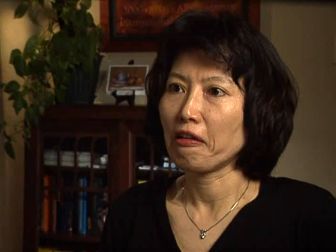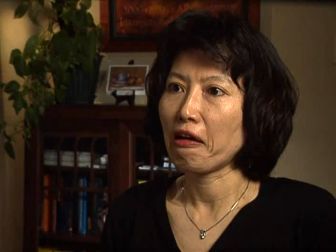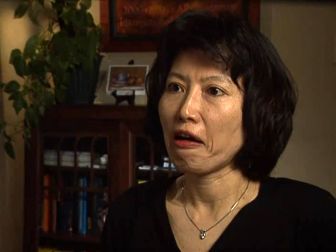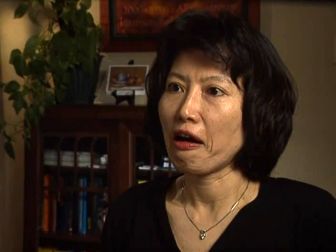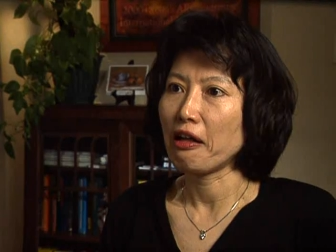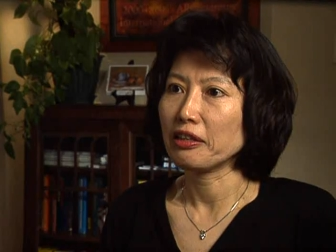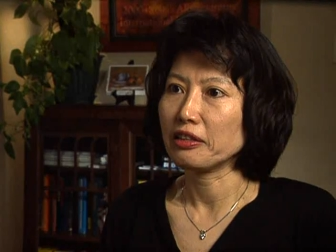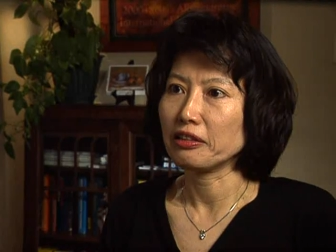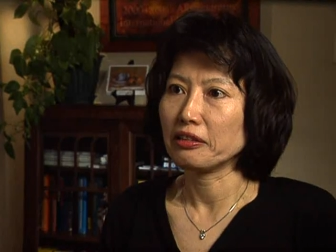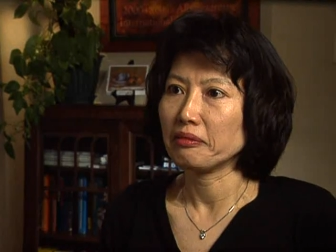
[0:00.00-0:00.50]
skin
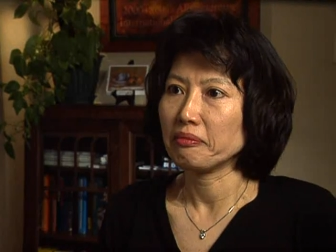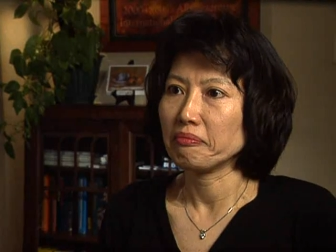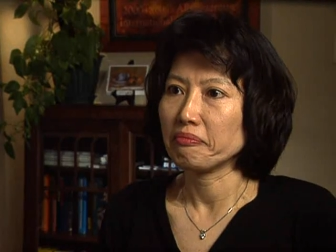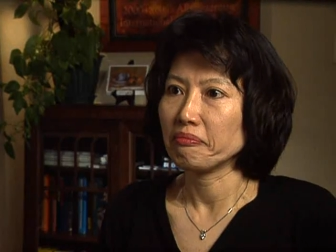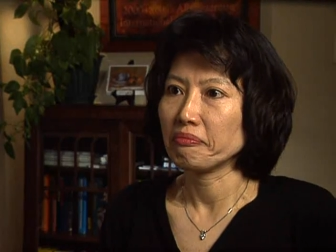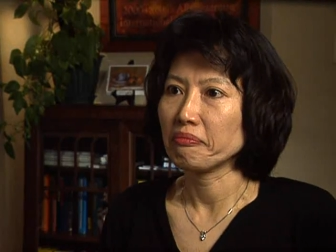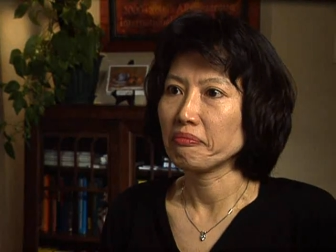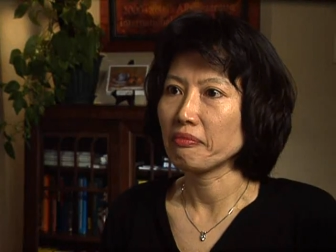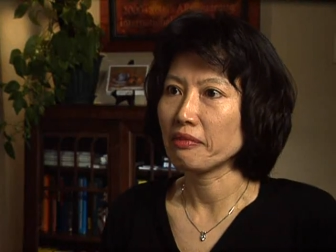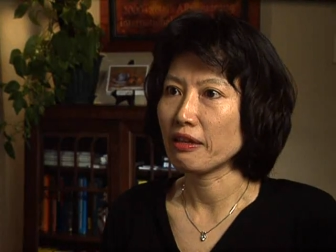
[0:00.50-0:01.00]
color.
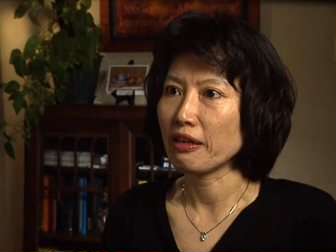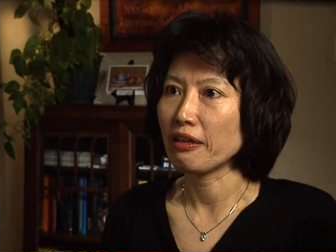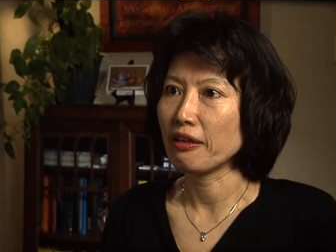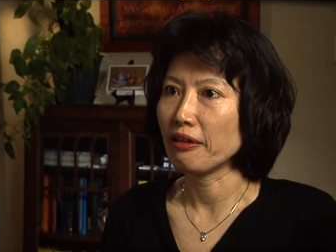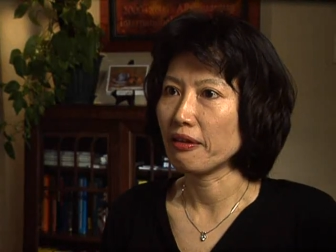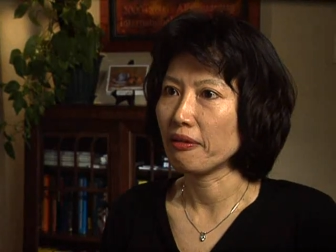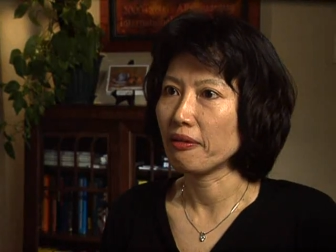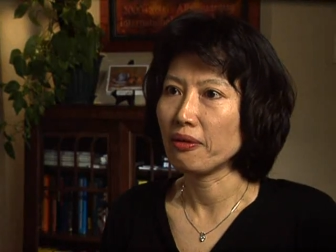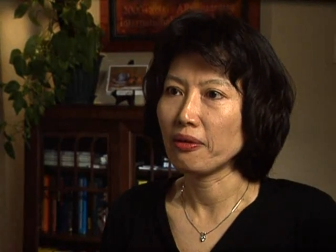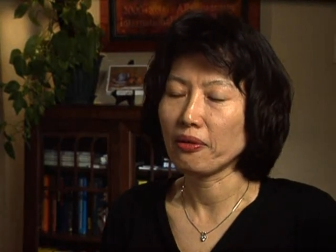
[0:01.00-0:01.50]

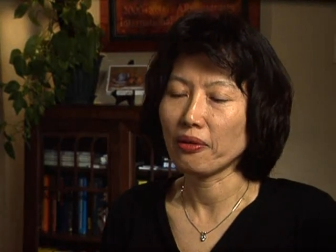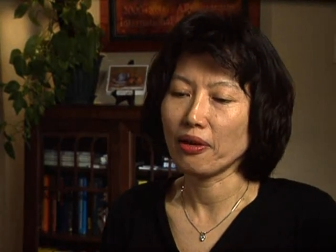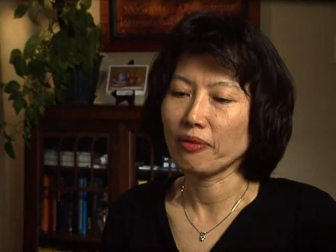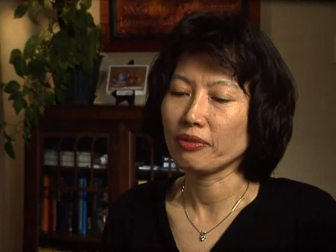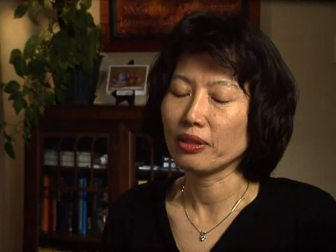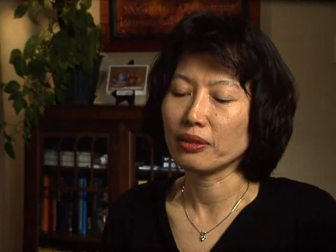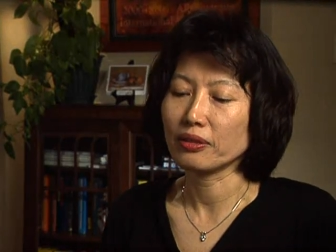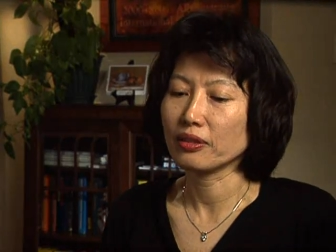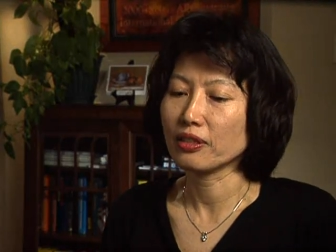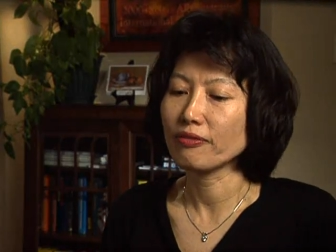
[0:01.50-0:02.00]
They all
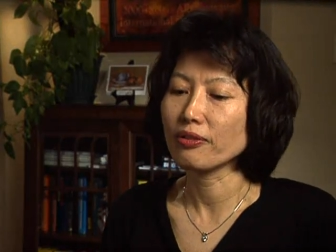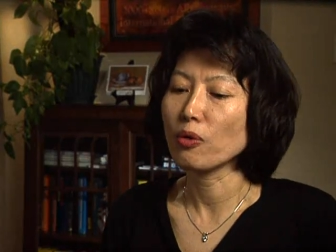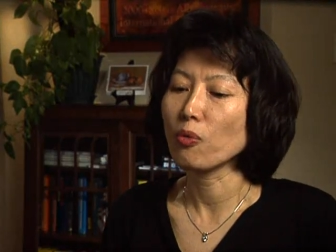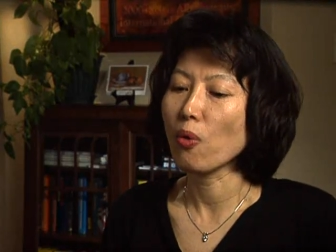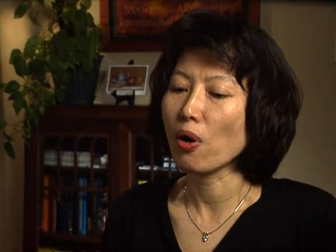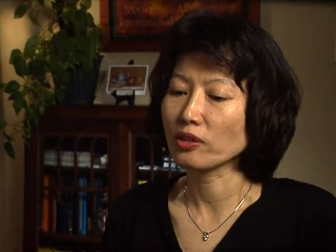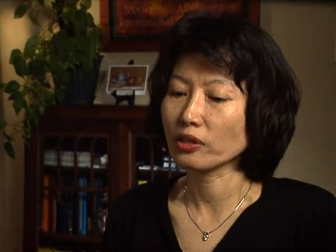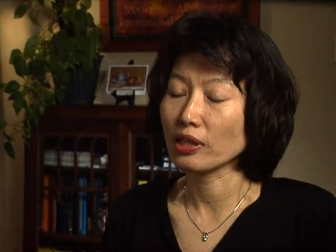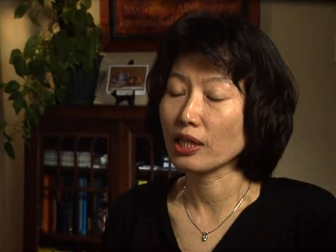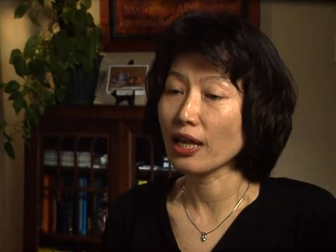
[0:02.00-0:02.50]
have
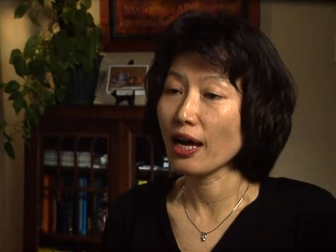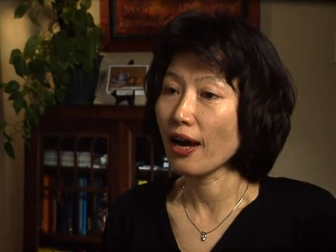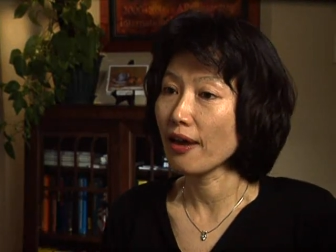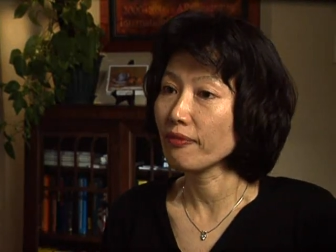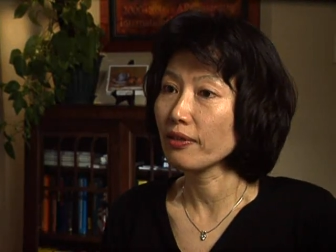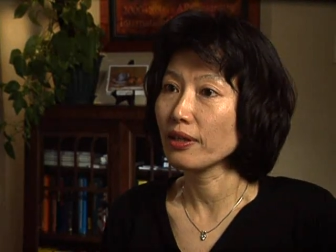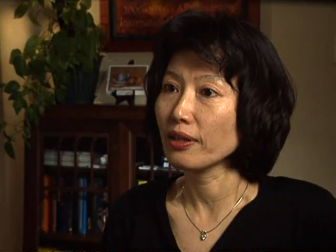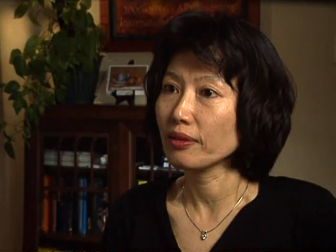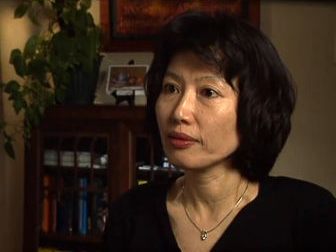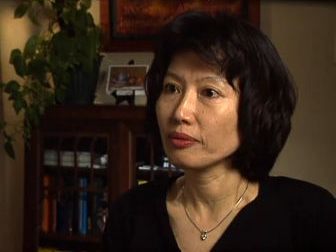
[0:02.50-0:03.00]
different walks of
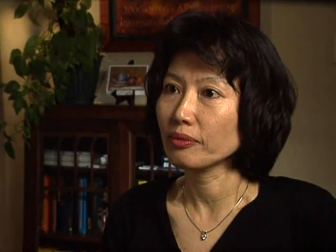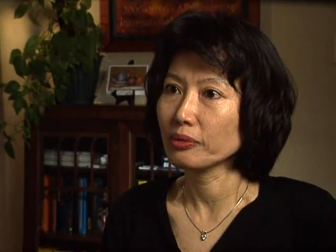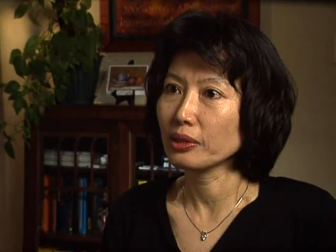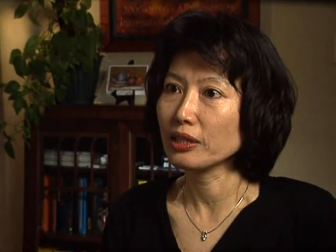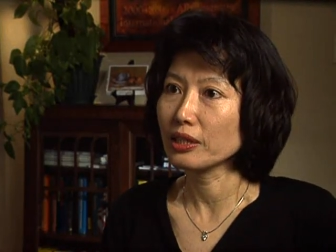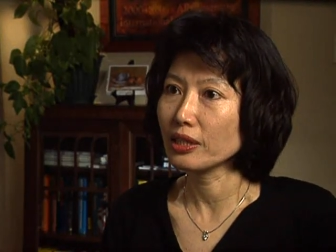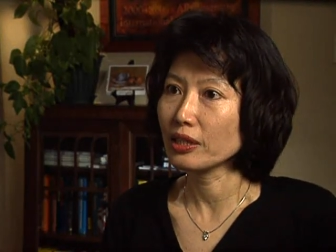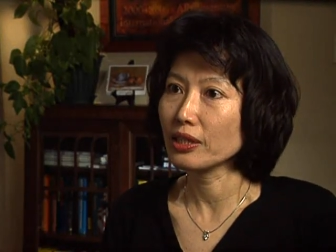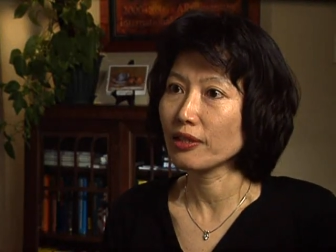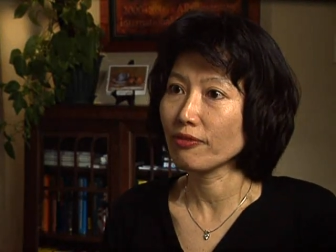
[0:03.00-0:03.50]
life, and
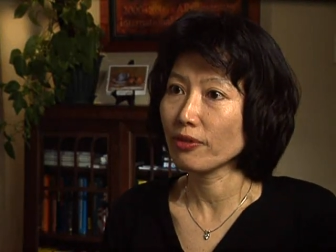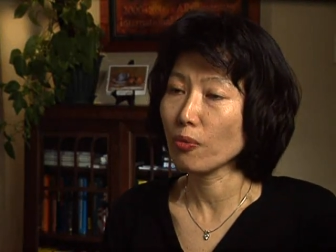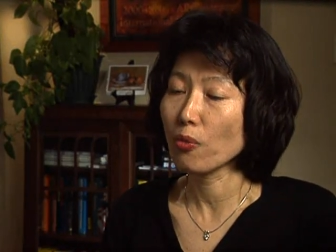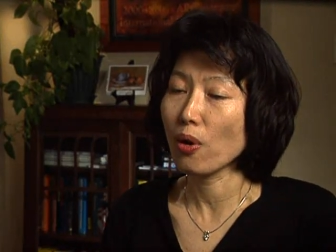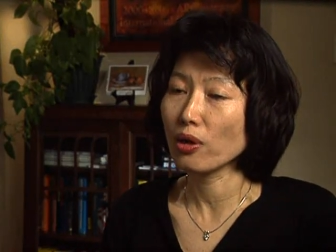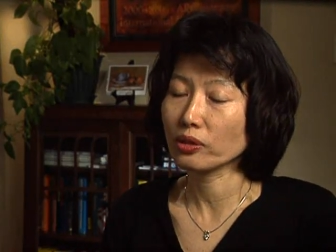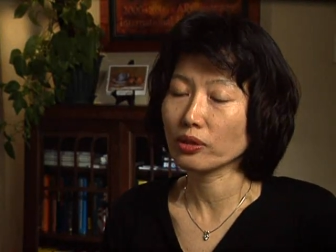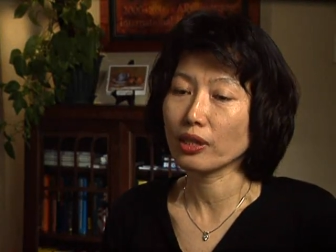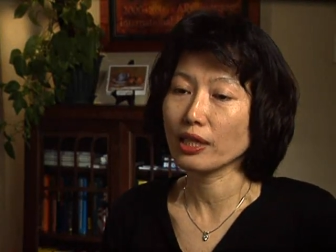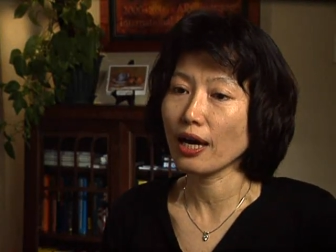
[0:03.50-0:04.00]
we need
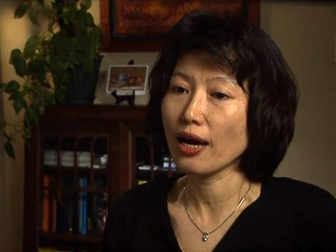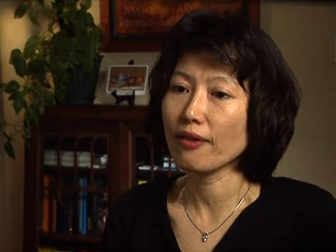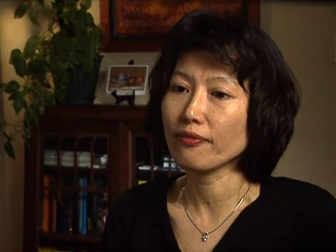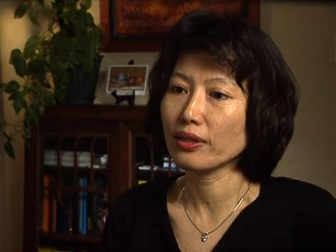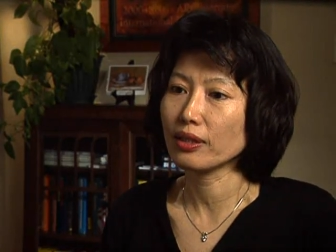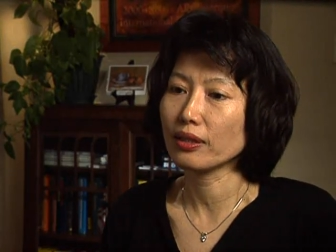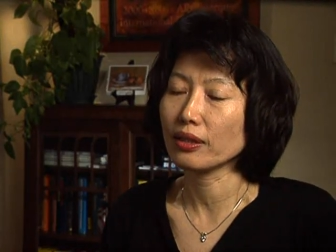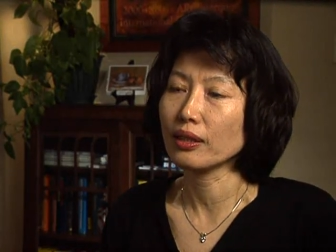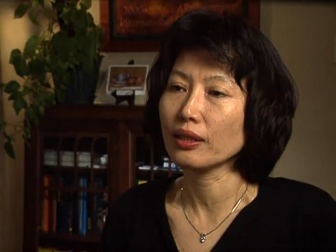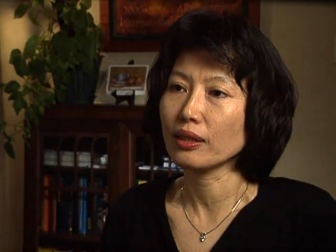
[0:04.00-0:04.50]
different walks of
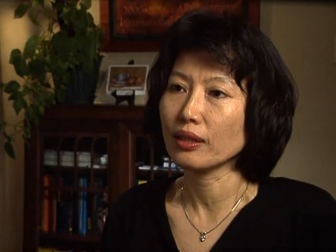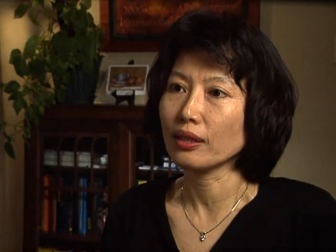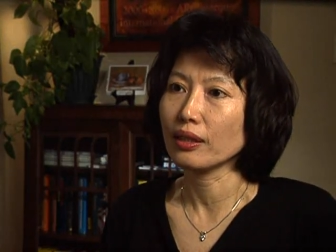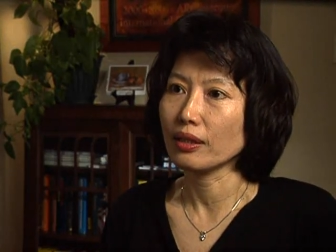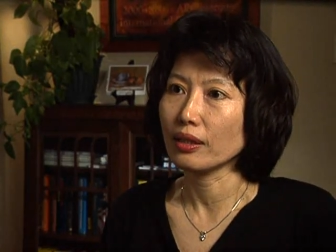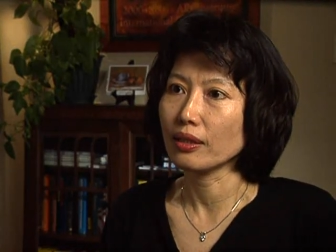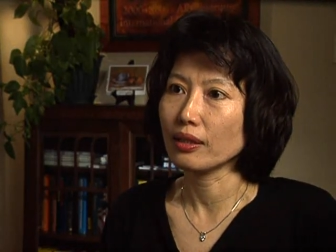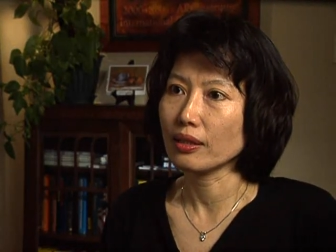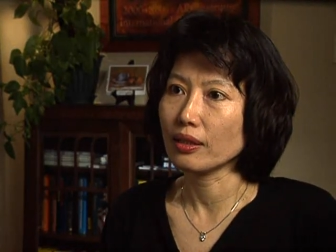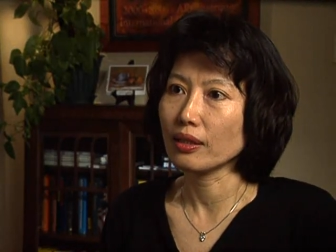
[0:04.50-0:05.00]
life
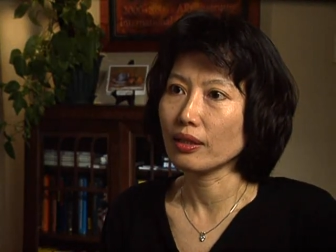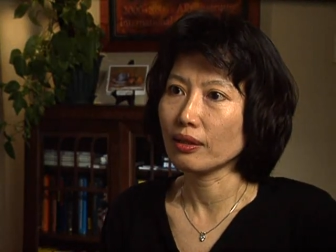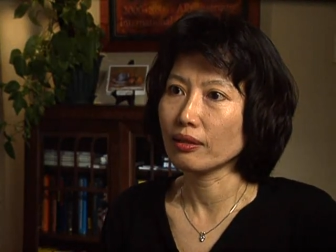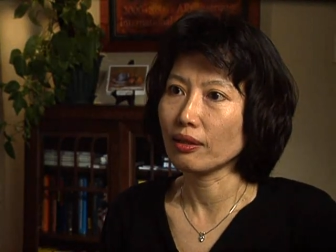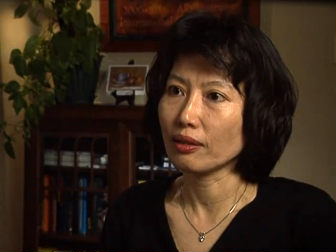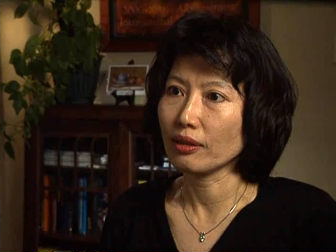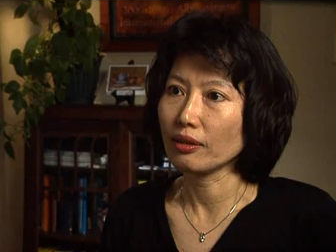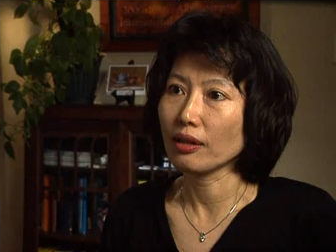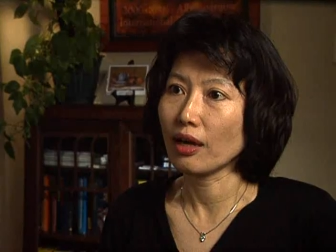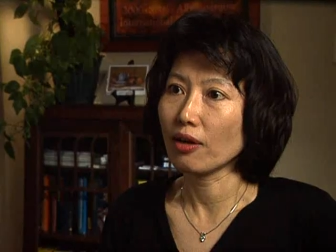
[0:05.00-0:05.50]

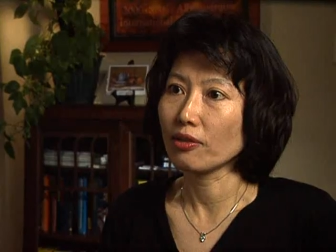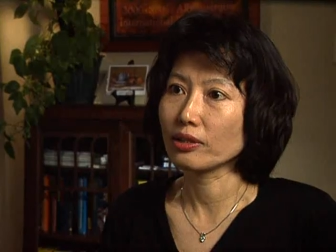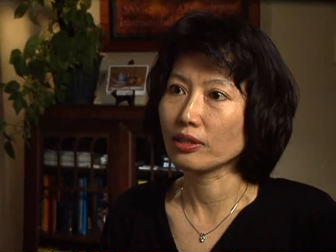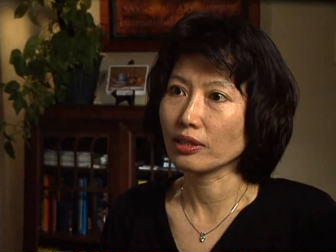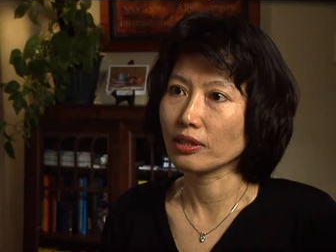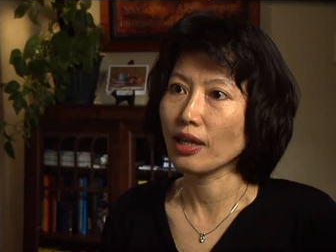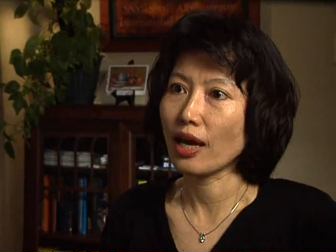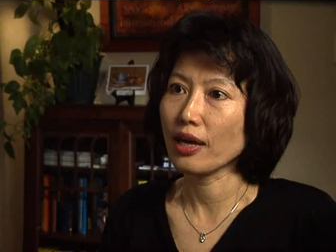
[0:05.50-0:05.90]
in our